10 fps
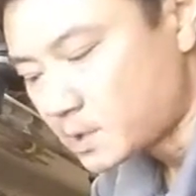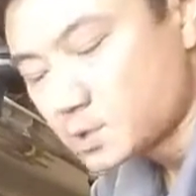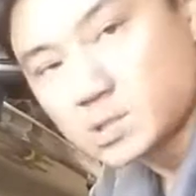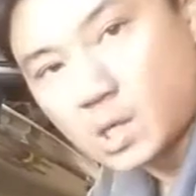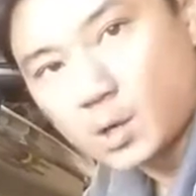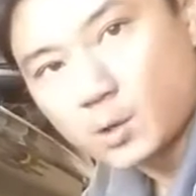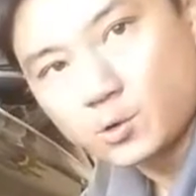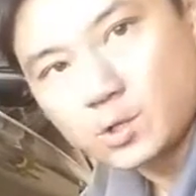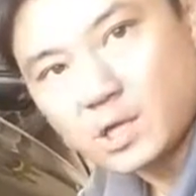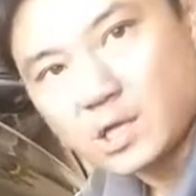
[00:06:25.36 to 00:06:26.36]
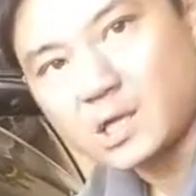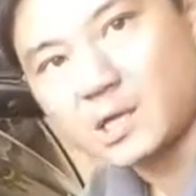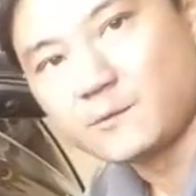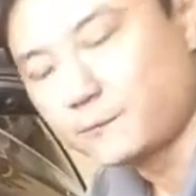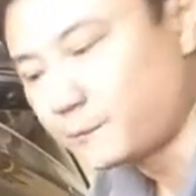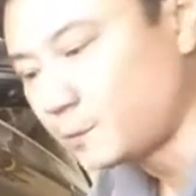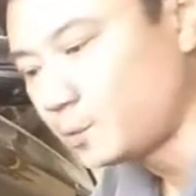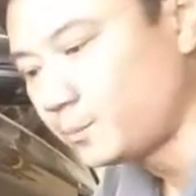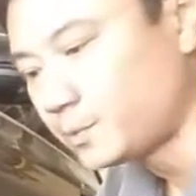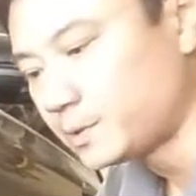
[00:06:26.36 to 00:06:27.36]
So if
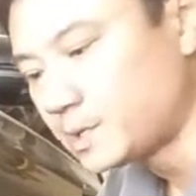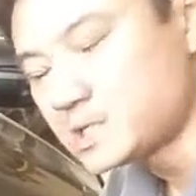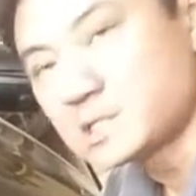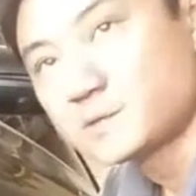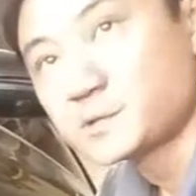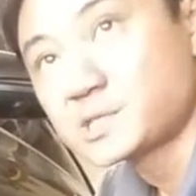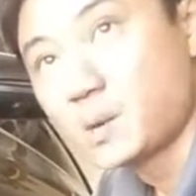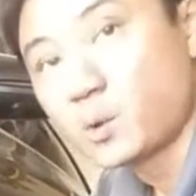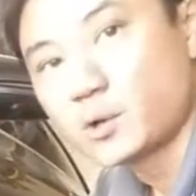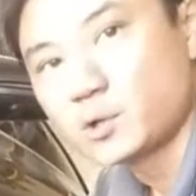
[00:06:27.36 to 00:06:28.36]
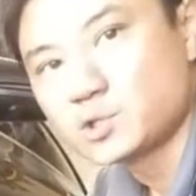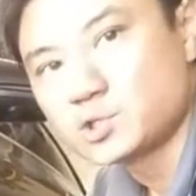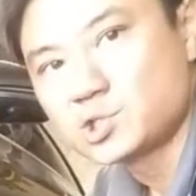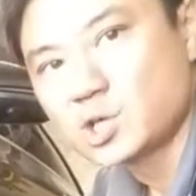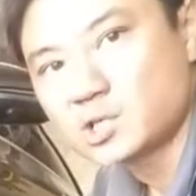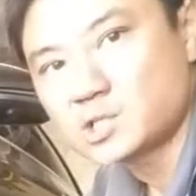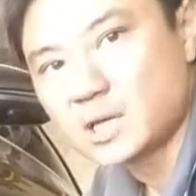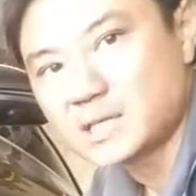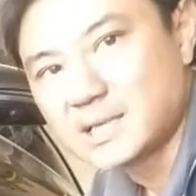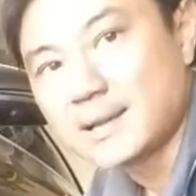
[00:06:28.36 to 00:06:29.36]
this is for someone who's just
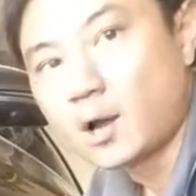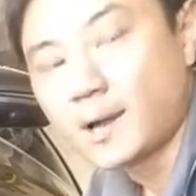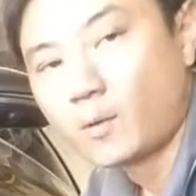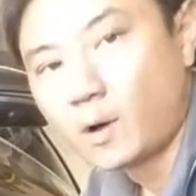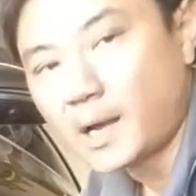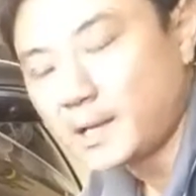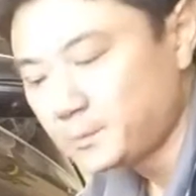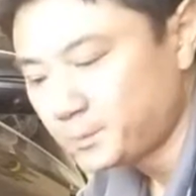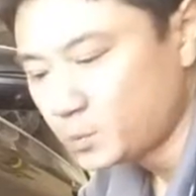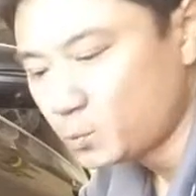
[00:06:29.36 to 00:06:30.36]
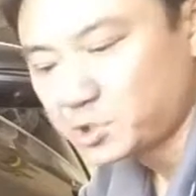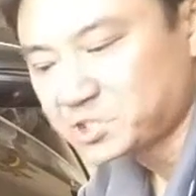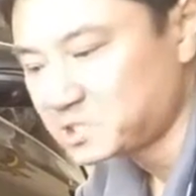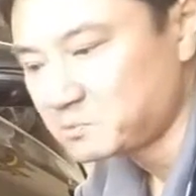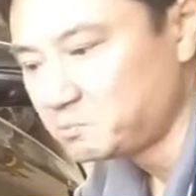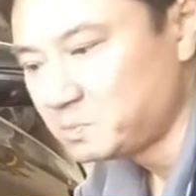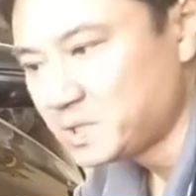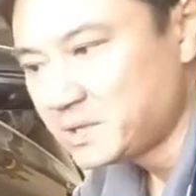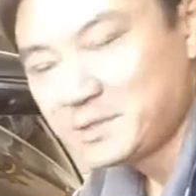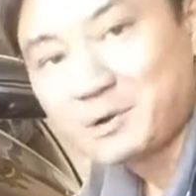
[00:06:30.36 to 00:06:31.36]
a DIY, washing
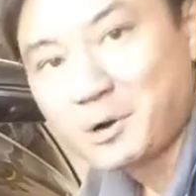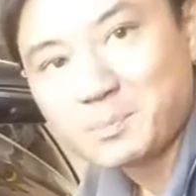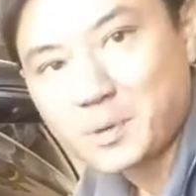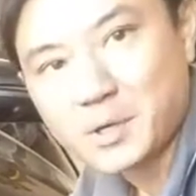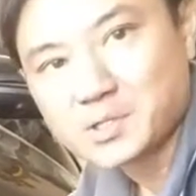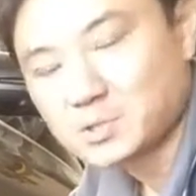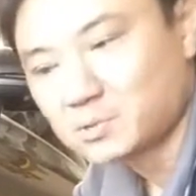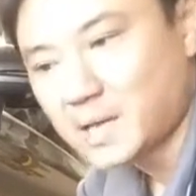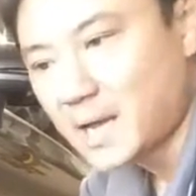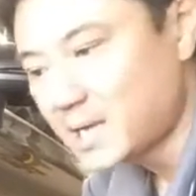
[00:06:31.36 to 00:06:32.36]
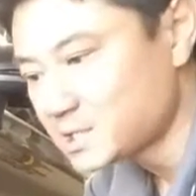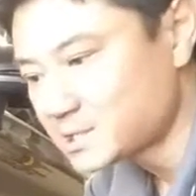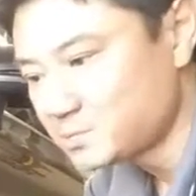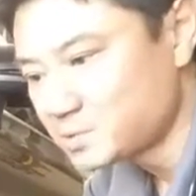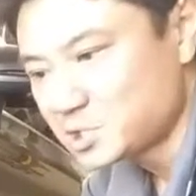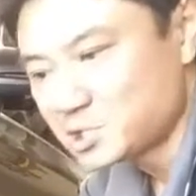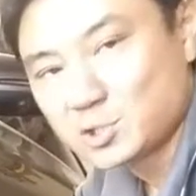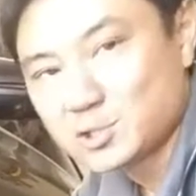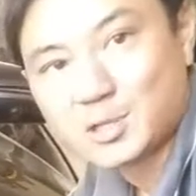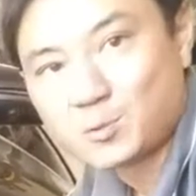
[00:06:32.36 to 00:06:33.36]
their own personal cars, which is
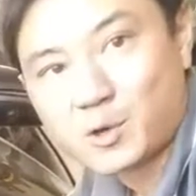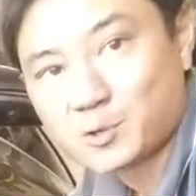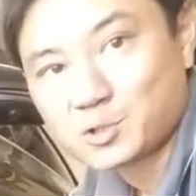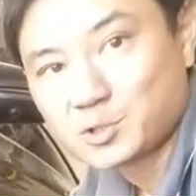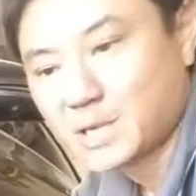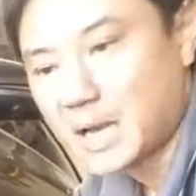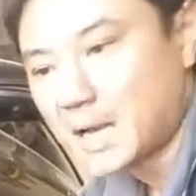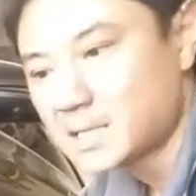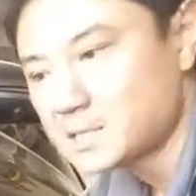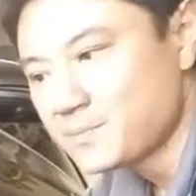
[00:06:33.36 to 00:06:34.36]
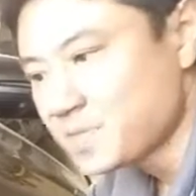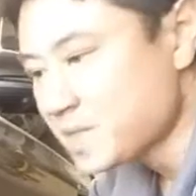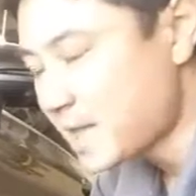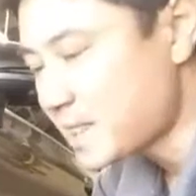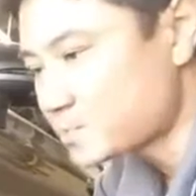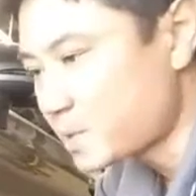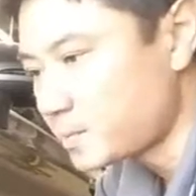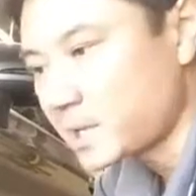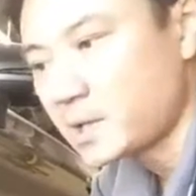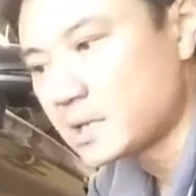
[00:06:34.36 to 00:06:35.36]
usually 1 or 2 cars, and that's
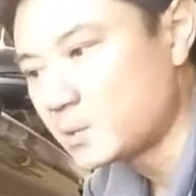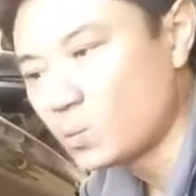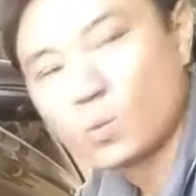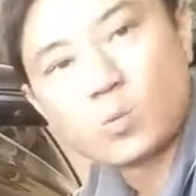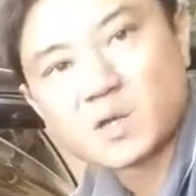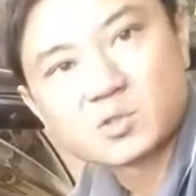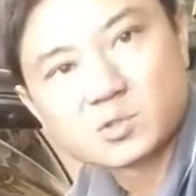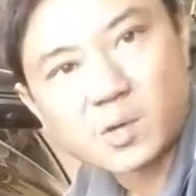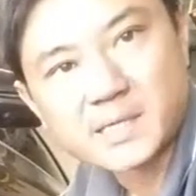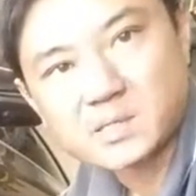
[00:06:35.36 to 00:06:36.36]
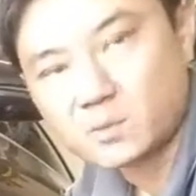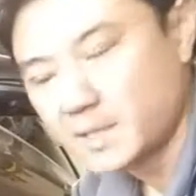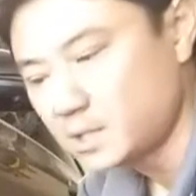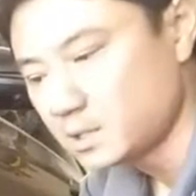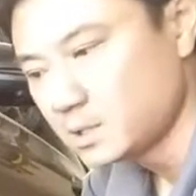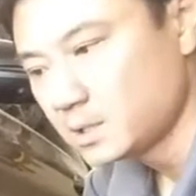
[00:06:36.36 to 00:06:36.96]
probably only once or twice a week,